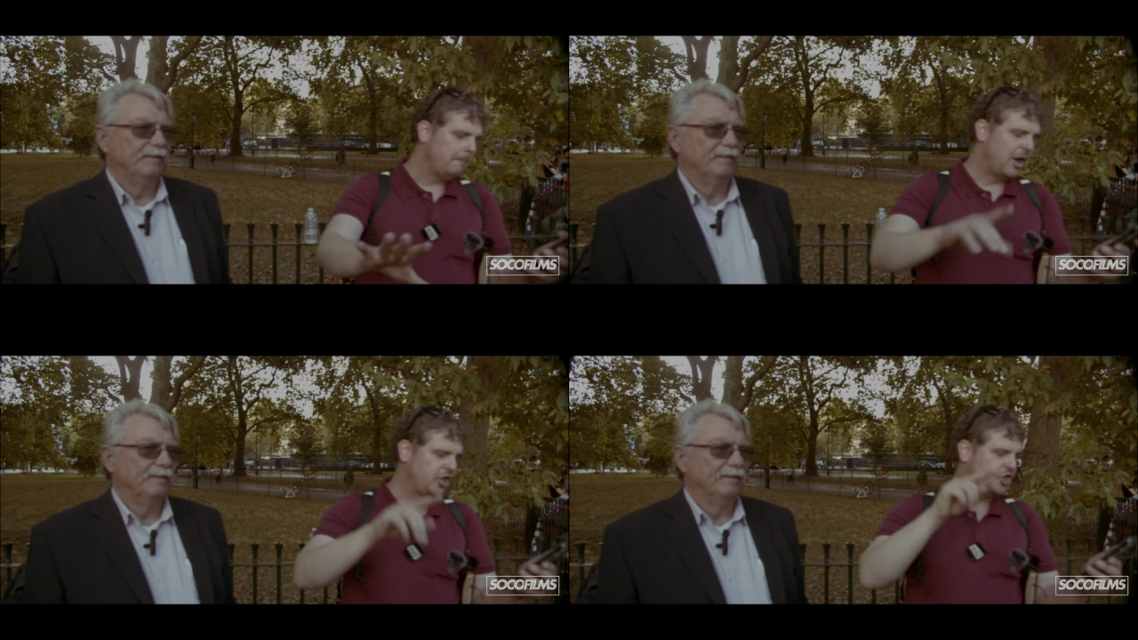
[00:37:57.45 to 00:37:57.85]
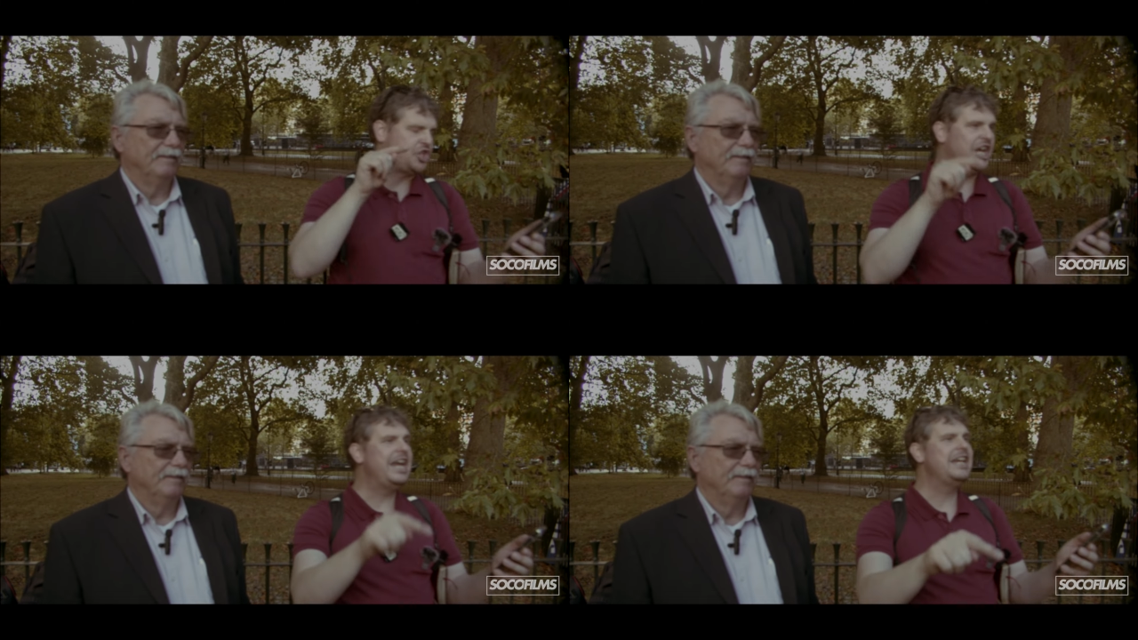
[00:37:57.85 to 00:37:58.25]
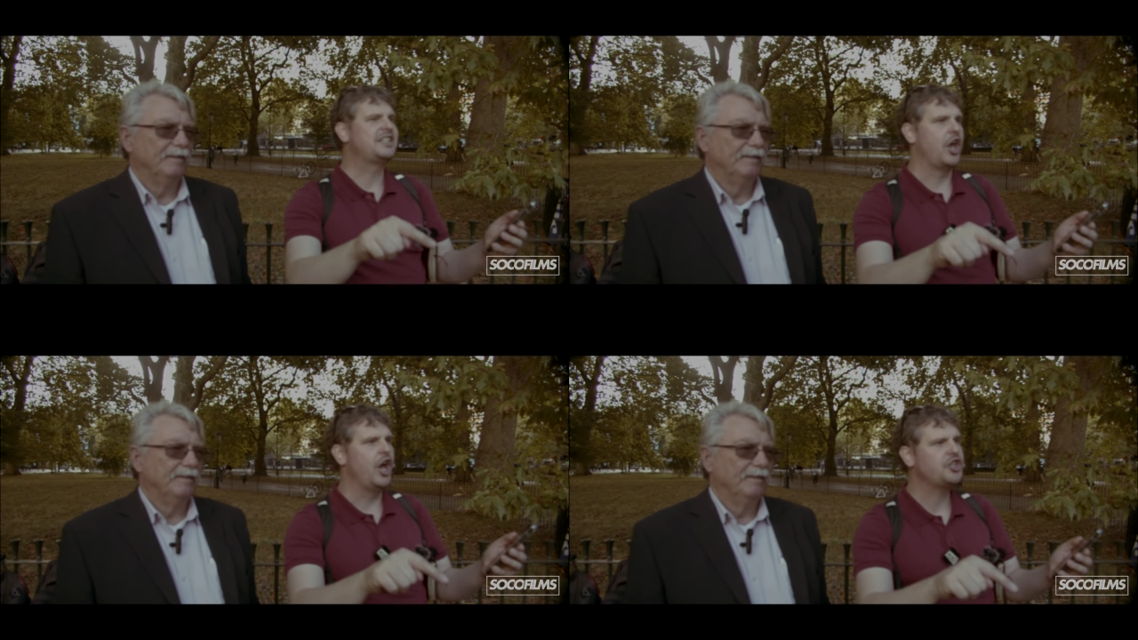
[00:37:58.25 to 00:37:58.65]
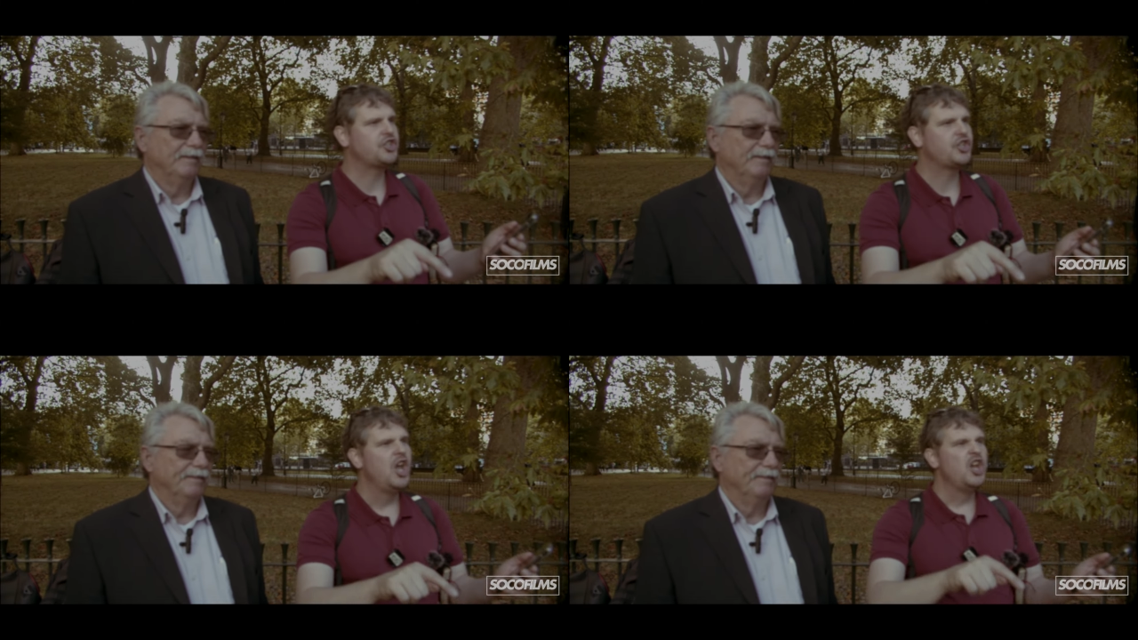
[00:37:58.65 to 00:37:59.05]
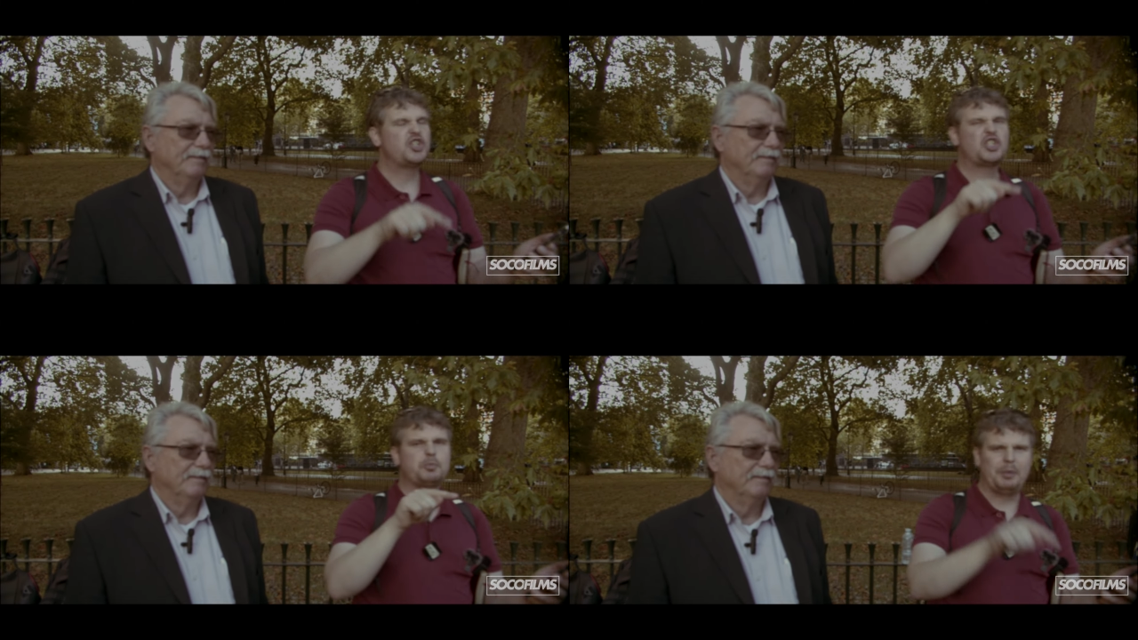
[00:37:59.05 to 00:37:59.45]
Speaker 1: but Jesus,
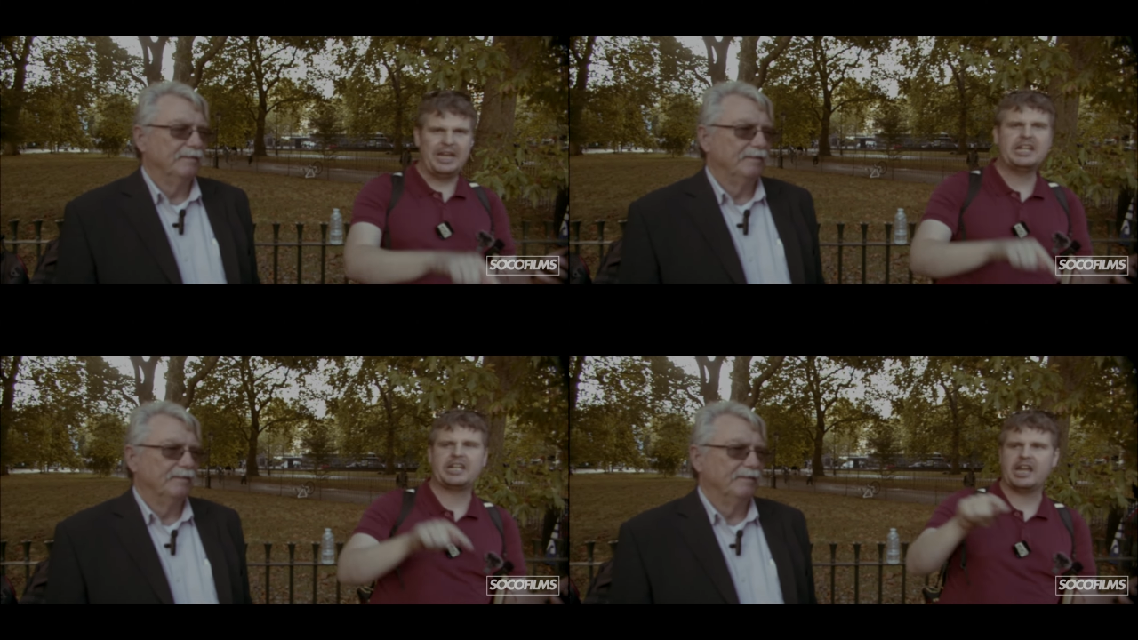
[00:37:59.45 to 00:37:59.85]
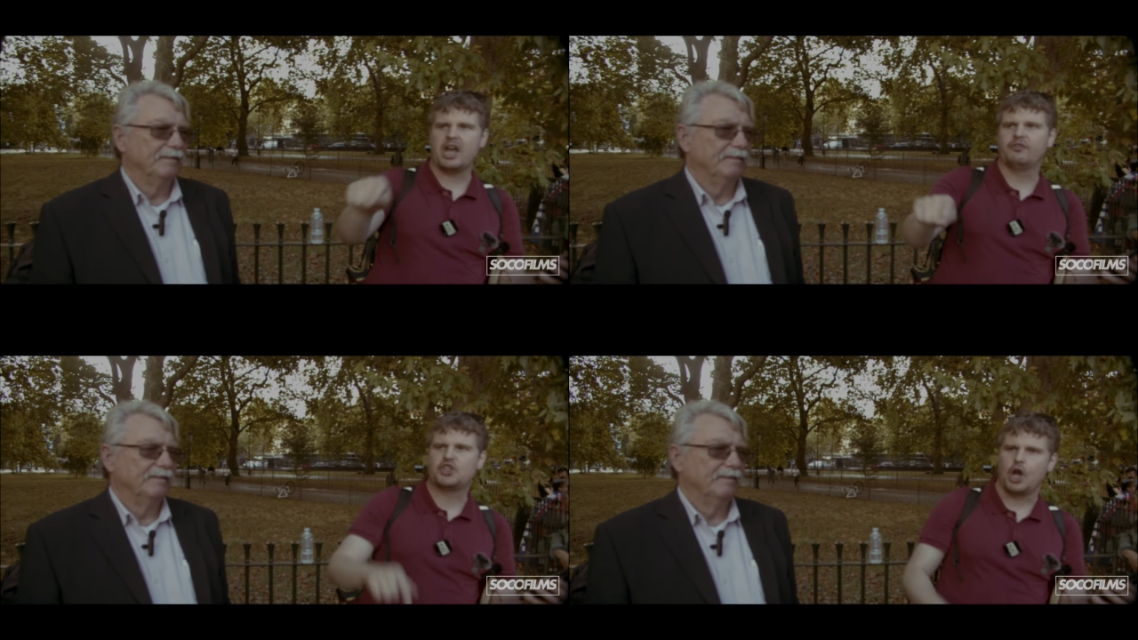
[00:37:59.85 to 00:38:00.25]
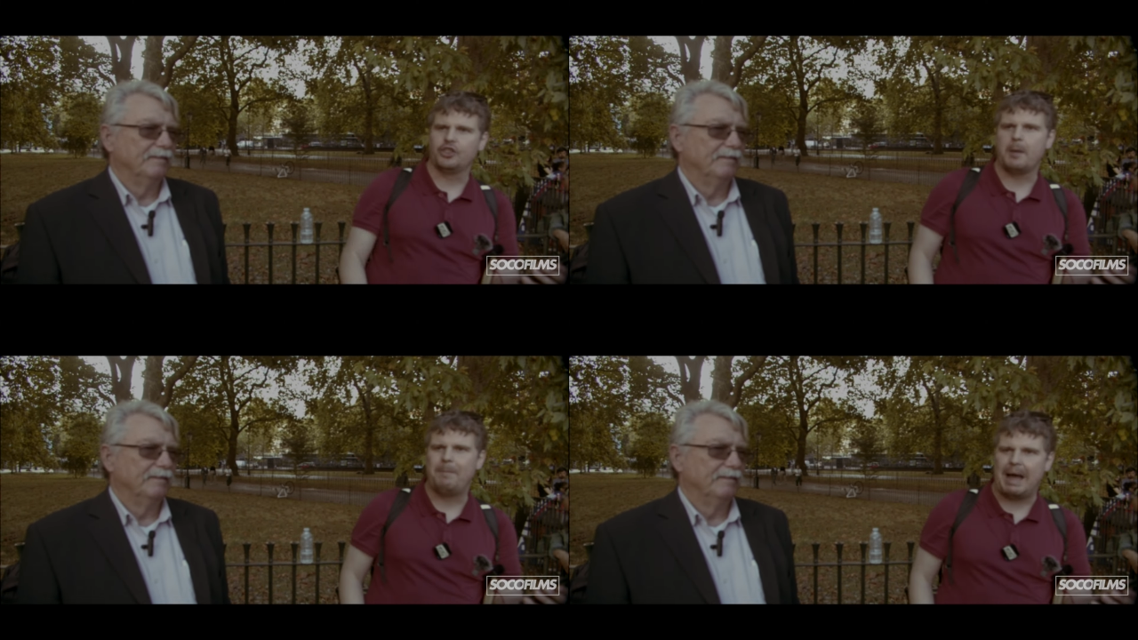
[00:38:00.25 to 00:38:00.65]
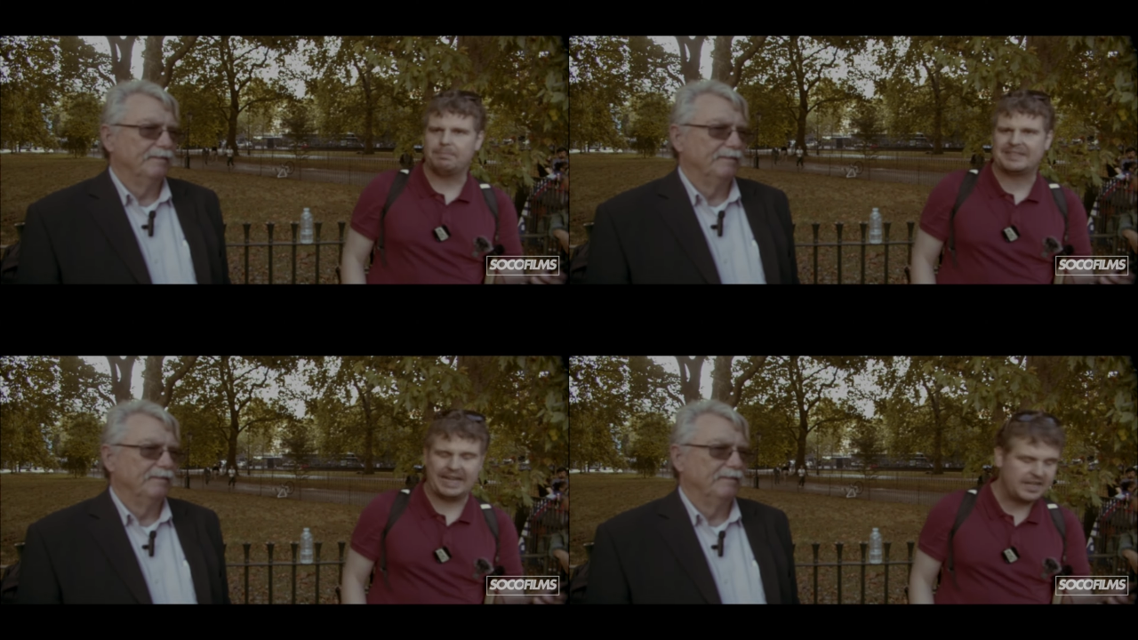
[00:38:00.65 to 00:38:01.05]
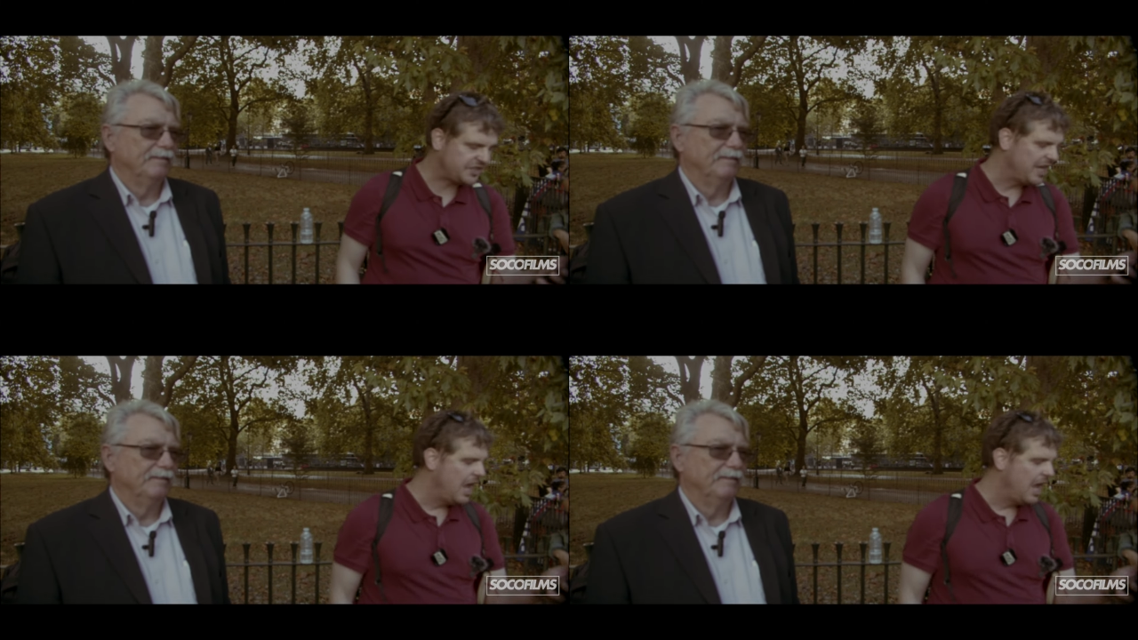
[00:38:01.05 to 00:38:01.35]
speaking of John the Baptist,